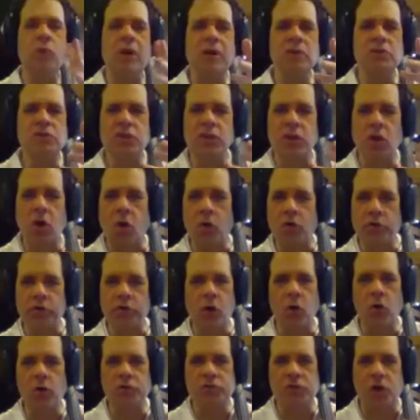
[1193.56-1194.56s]
the goal? The
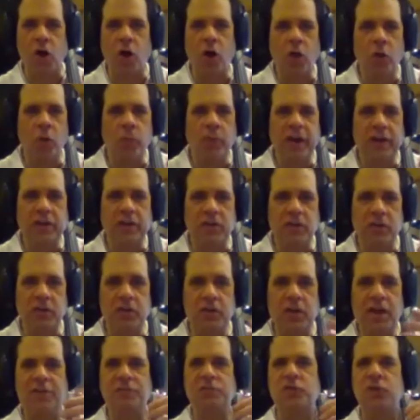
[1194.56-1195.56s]
goal is all the way to the
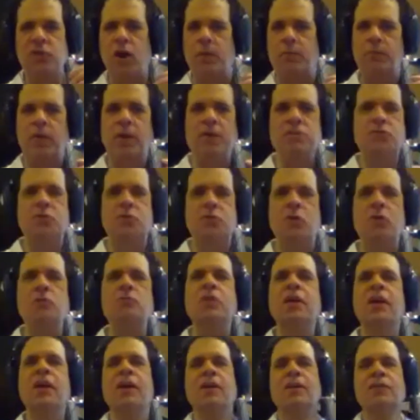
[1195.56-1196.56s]
F sharp, right? So don't
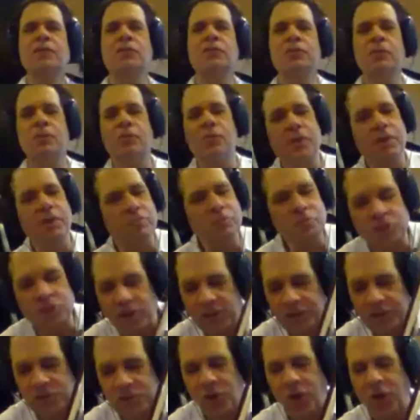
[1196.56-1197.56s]
do what
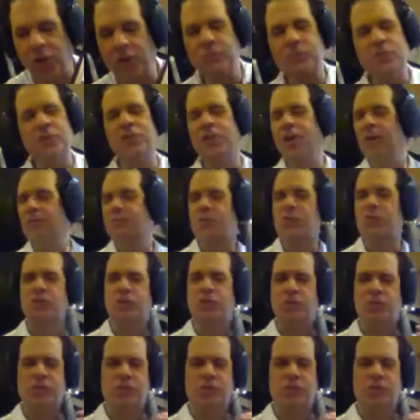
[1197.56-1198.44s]
cellists often love to do.